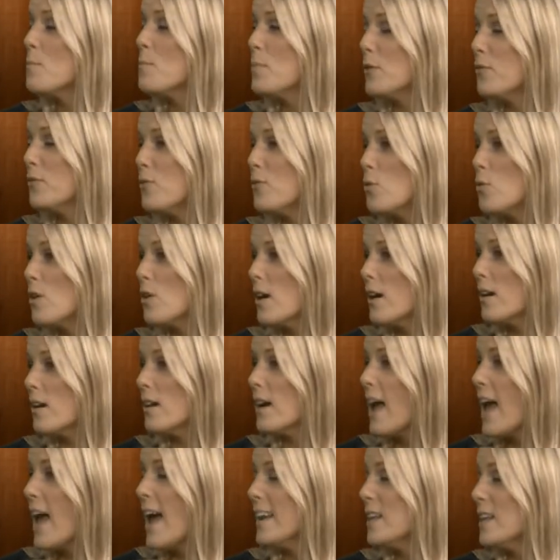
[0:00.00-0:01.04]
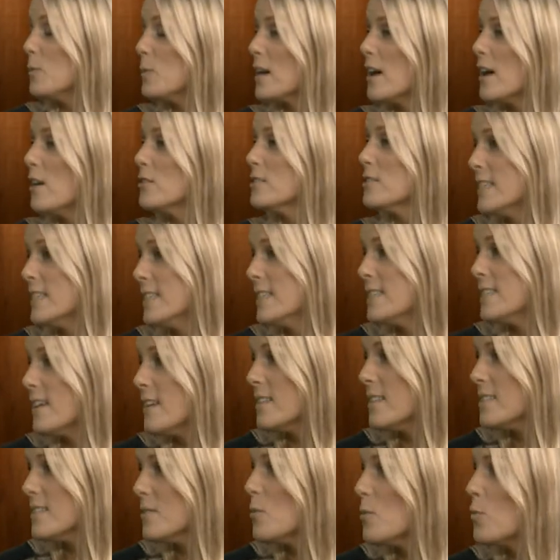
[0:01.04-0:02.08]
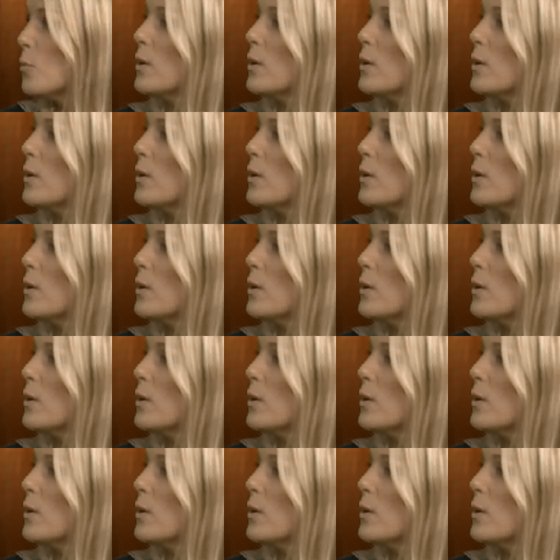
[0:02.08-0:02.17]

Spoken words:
before anyone else needs us,